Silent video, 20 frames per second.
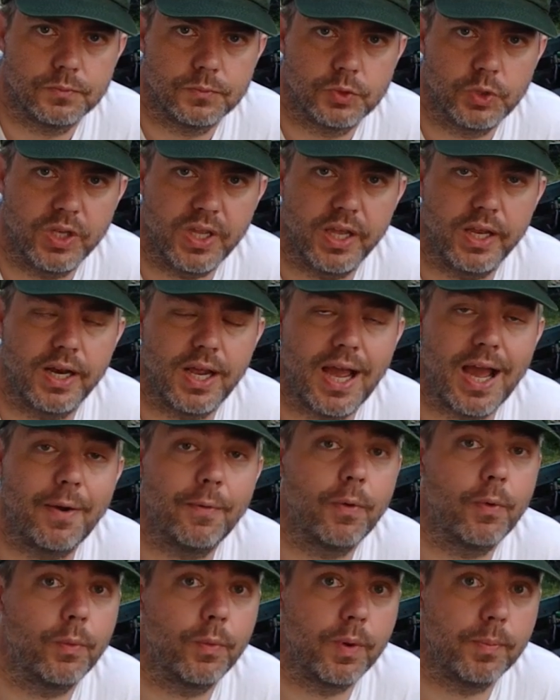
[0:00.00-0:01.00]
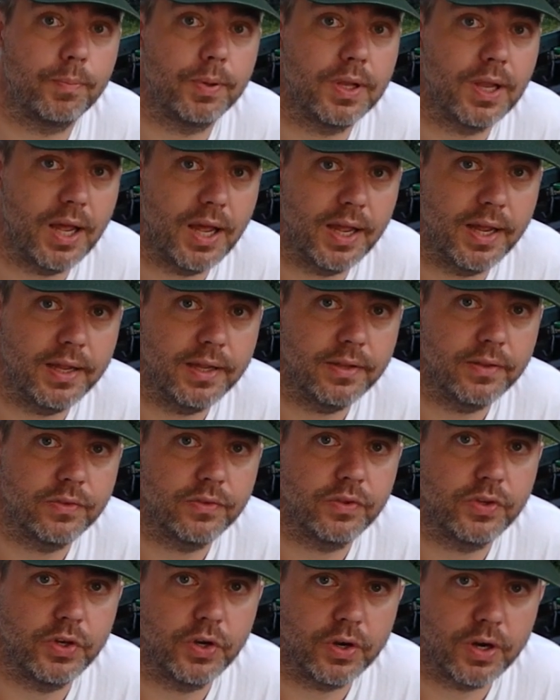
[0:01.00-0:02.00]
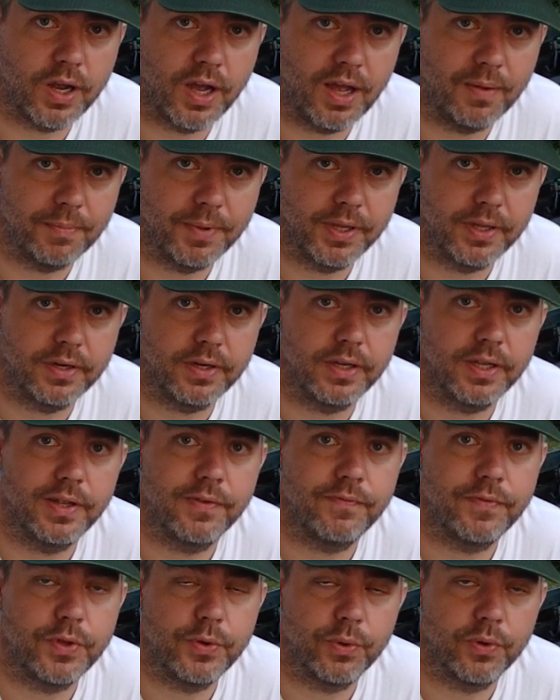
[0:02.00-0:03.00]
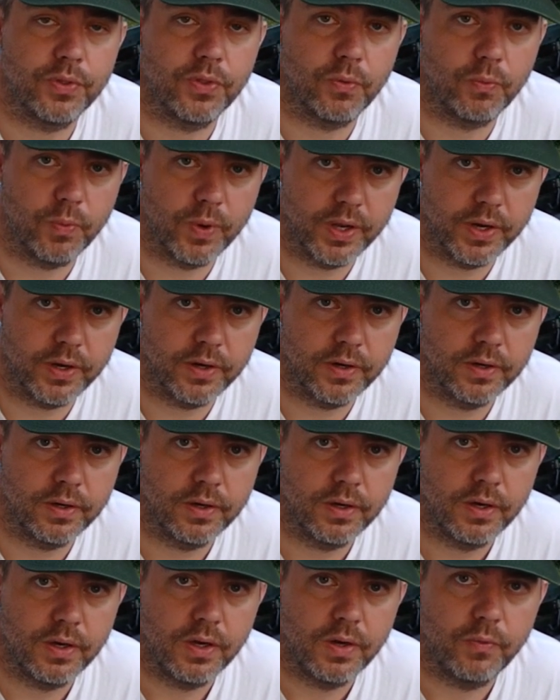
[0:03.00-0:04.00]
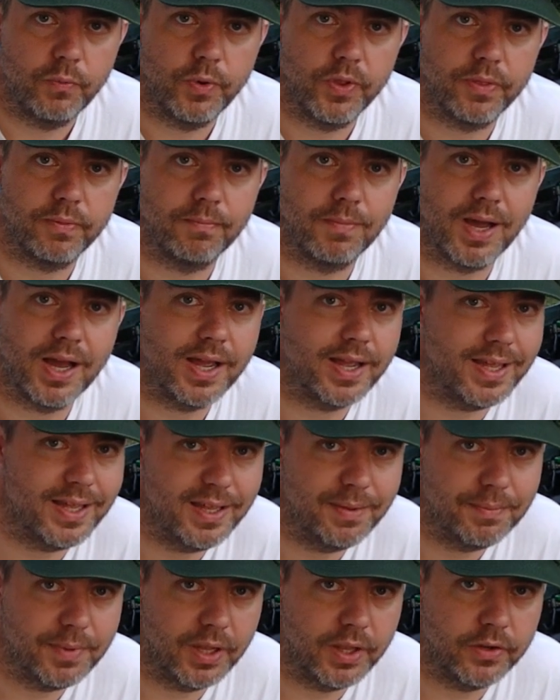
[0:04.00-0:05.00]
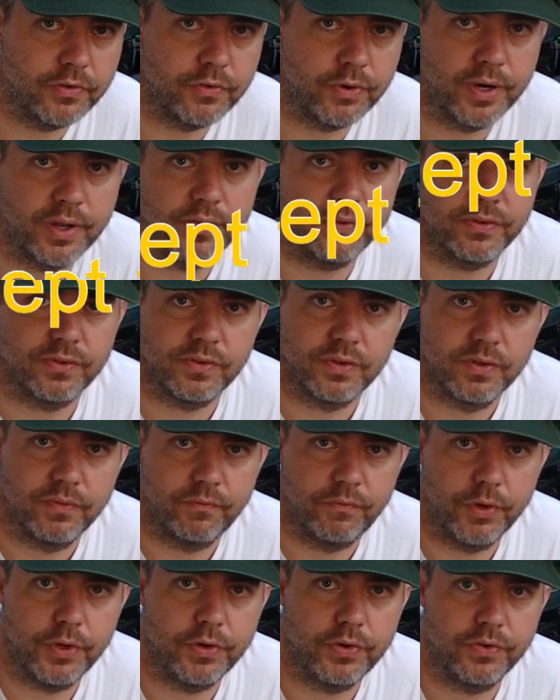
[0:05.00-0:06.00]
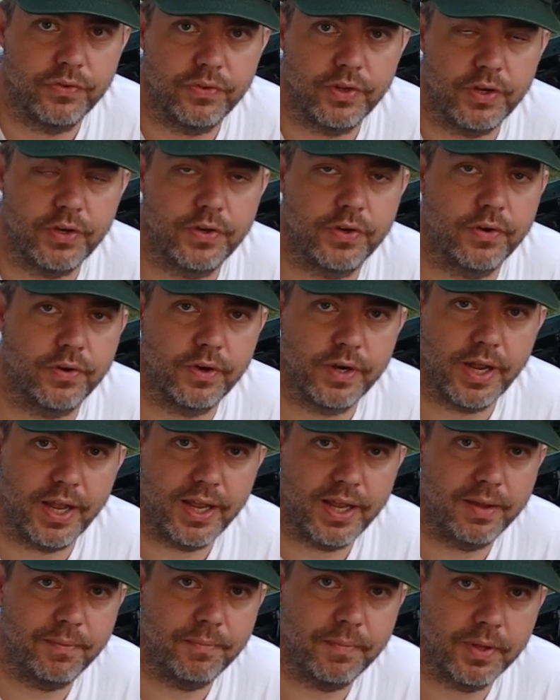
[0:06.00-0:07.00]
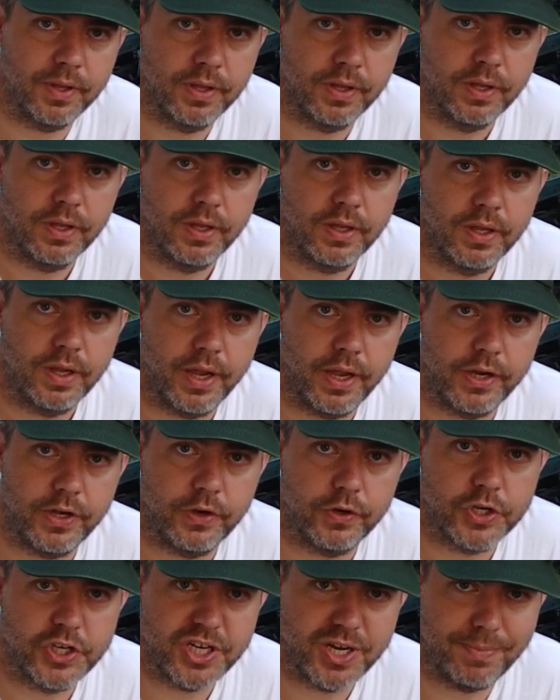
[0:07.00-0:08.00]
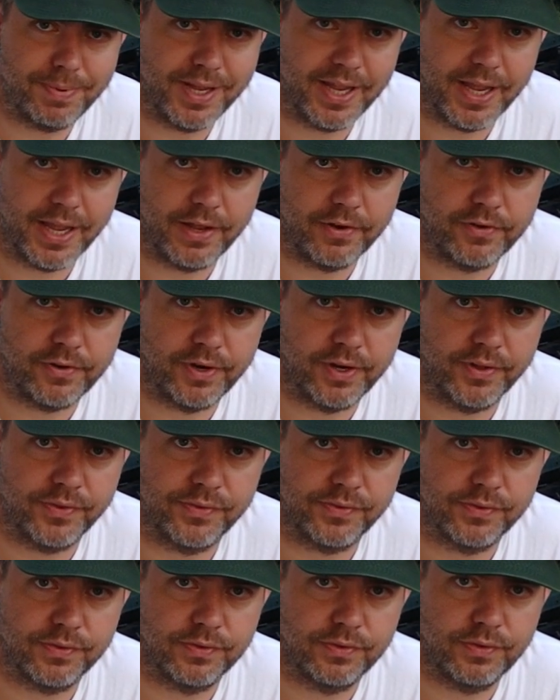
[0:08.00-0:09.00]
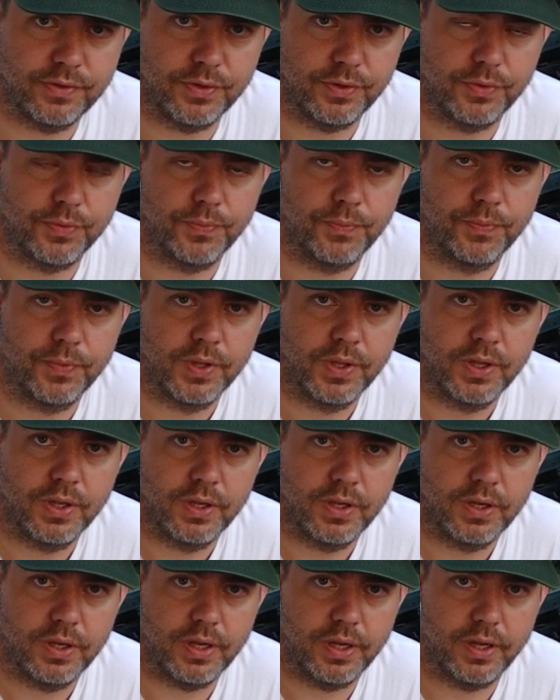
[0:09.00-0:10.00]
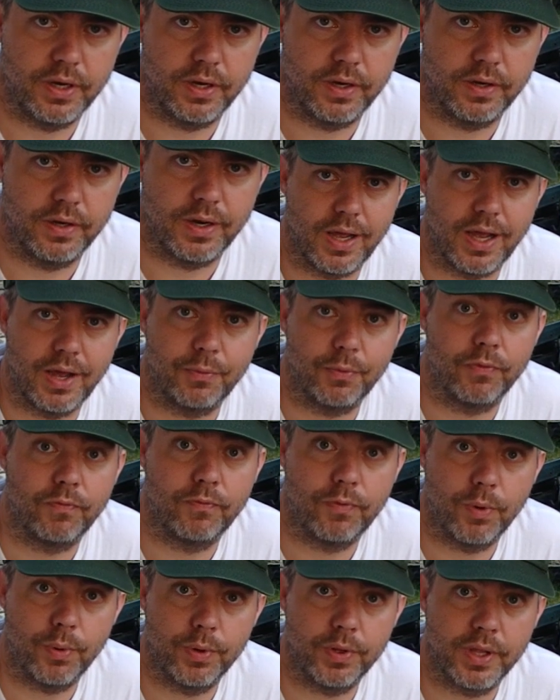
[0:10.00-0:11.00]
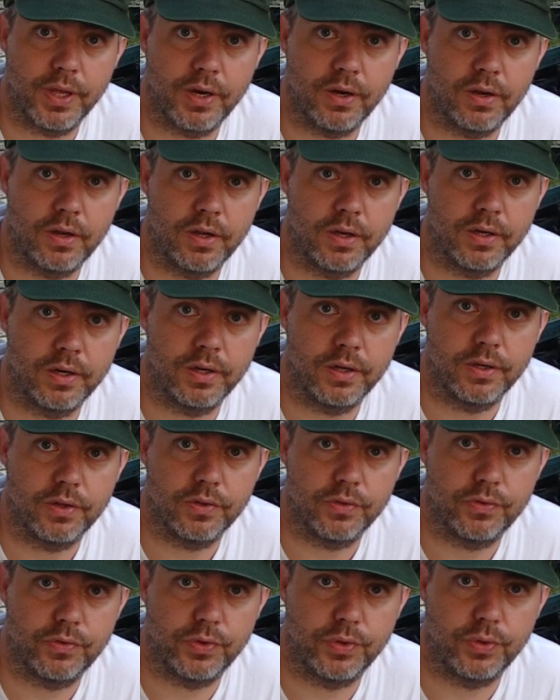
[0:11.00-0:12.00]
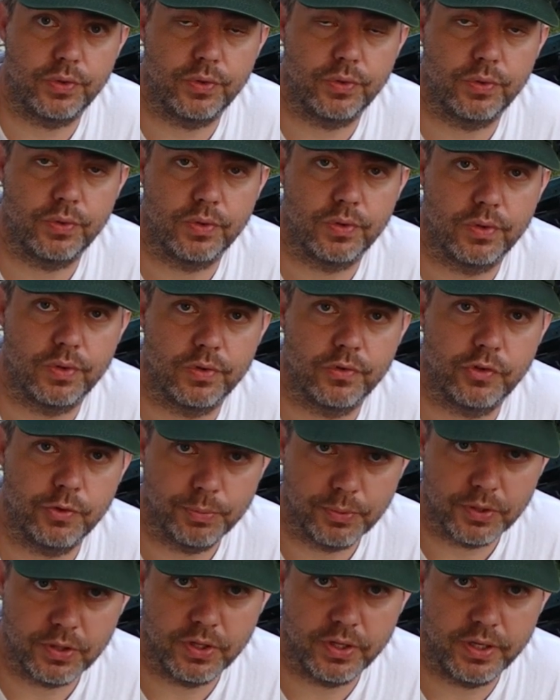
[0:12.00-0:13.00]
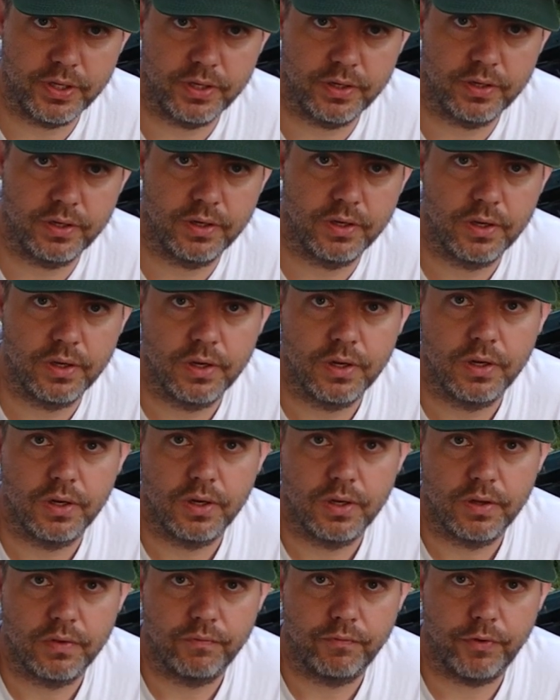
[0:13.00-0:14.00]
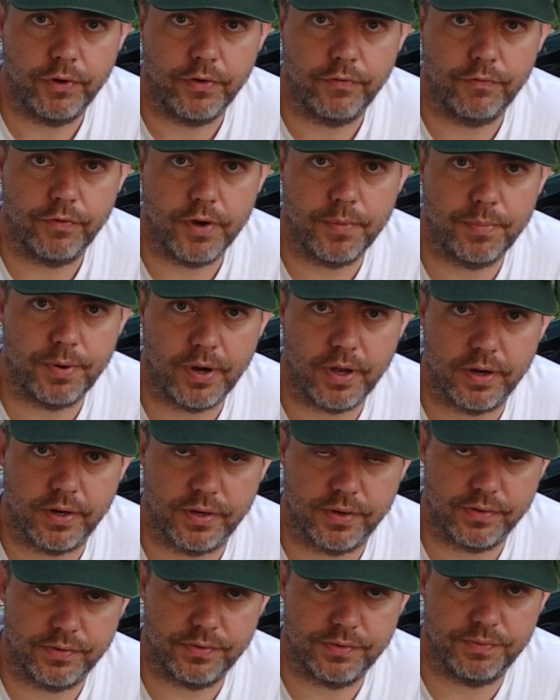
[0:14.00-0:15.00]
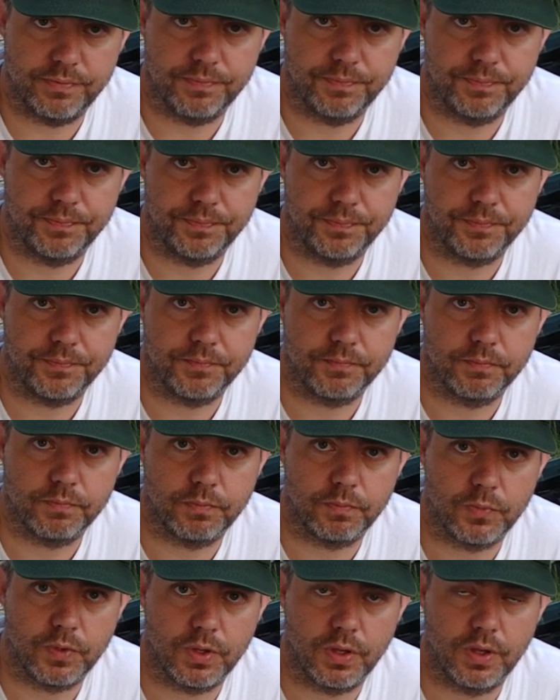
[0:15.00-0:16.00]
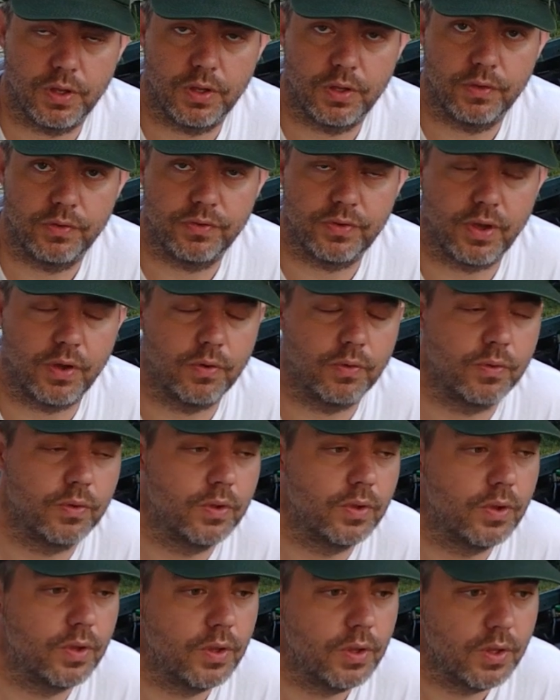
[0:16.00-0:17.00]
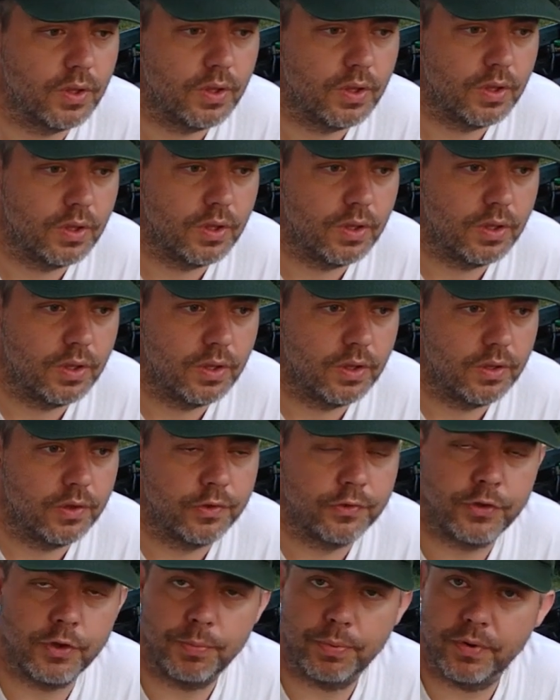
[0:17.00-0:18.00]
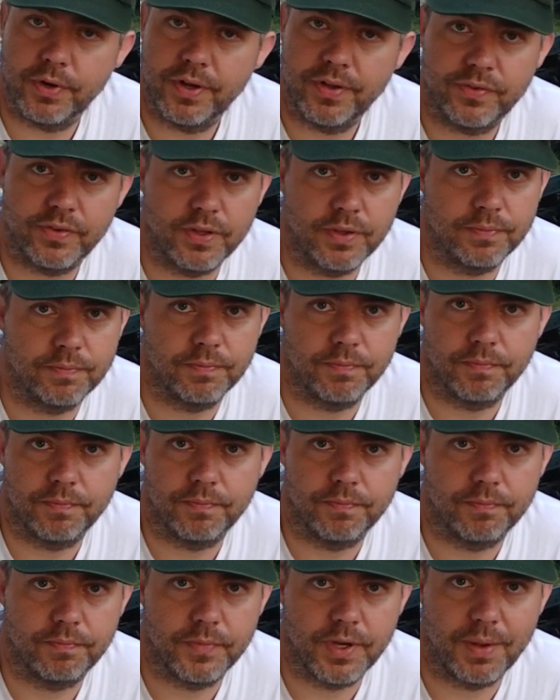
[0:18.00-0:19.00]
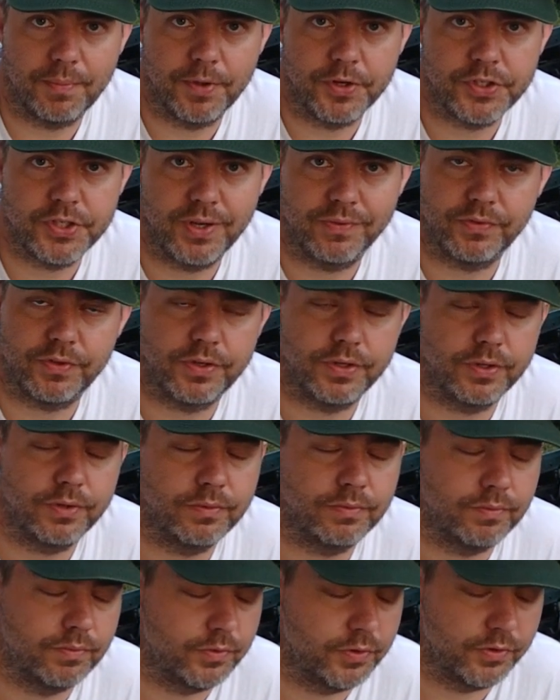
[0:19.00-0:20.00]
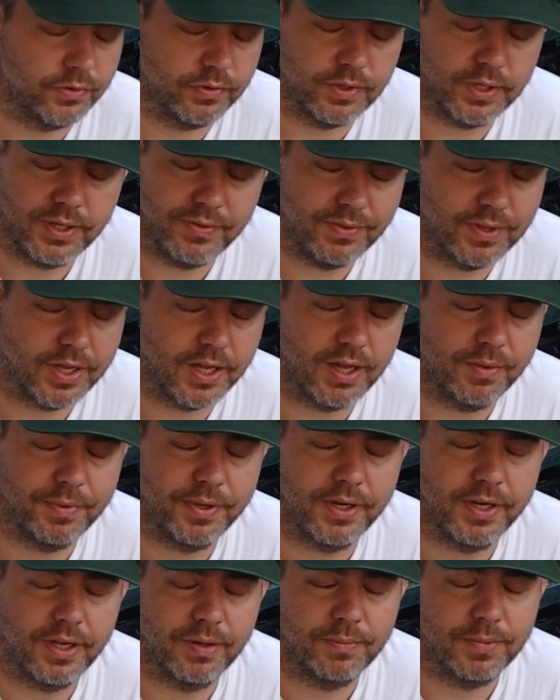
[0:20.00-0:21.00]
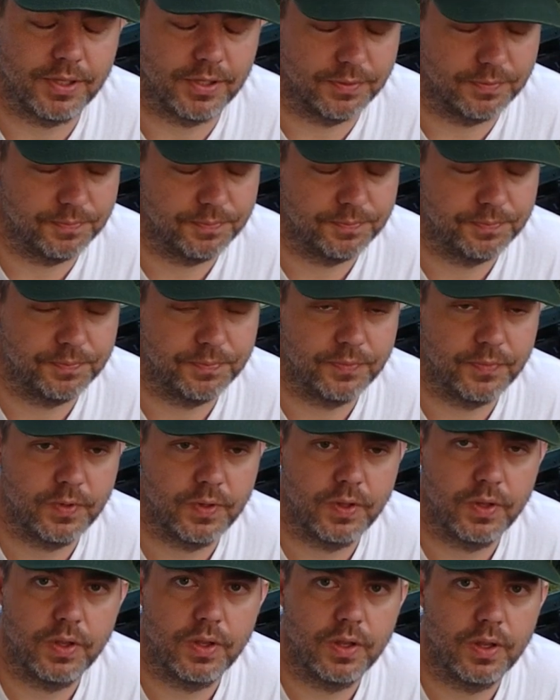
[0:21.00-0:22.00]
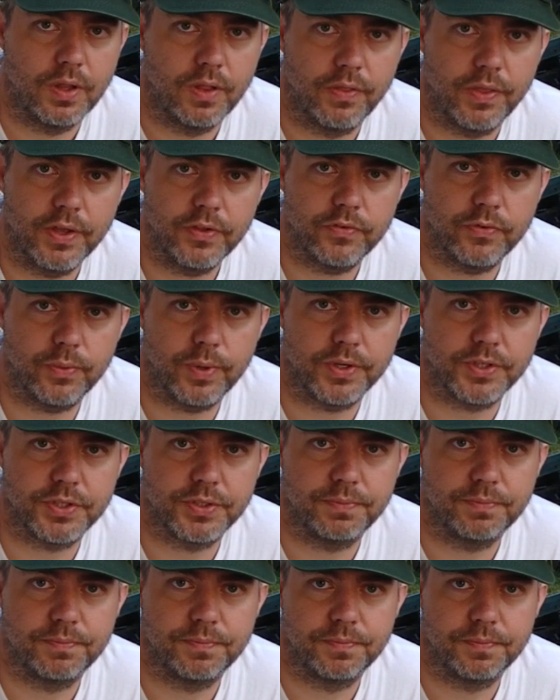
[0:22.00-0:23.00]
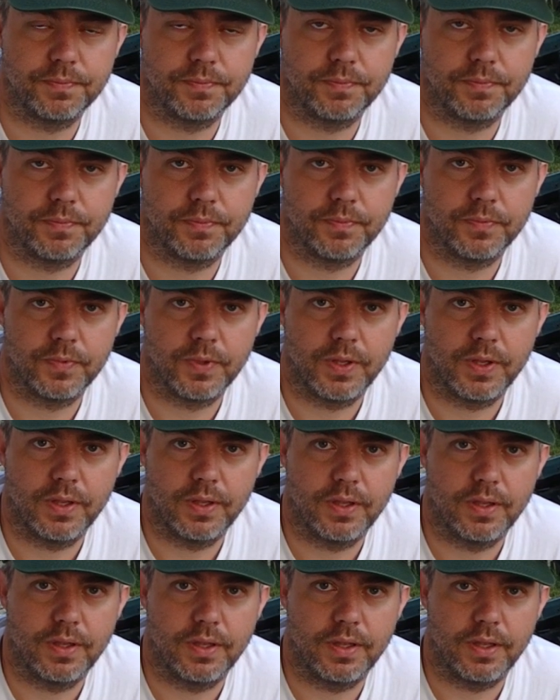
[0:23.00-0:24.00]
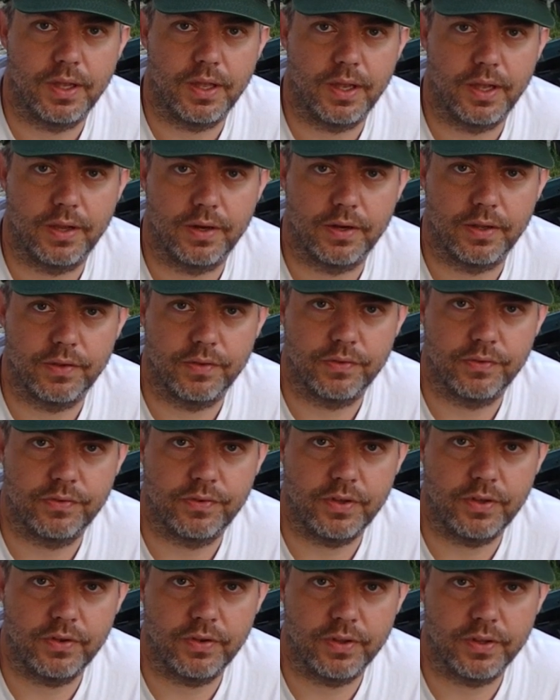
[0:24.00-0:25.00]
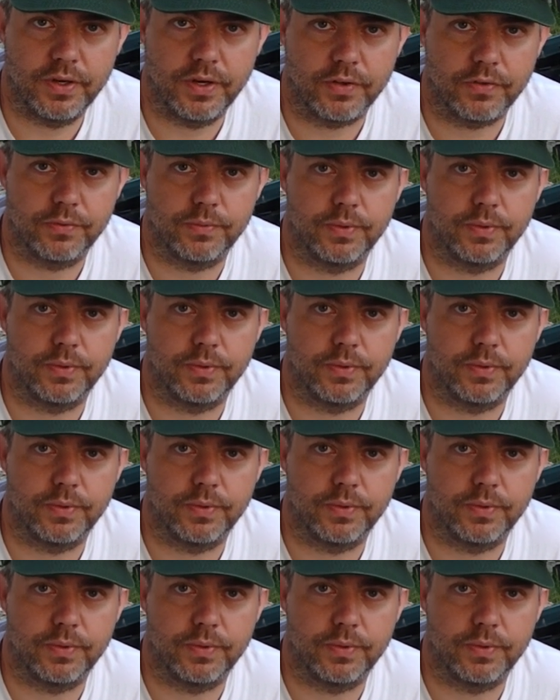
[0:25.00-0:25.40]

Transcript: again, I will reply to your comment if you are the winner with my email address for you to send your name and your shipping address to. And I will forward that on to SuperClean for your free products. So, super easy, not much you have to do, just leave the comment down below. Thanks for watching, and see you on the next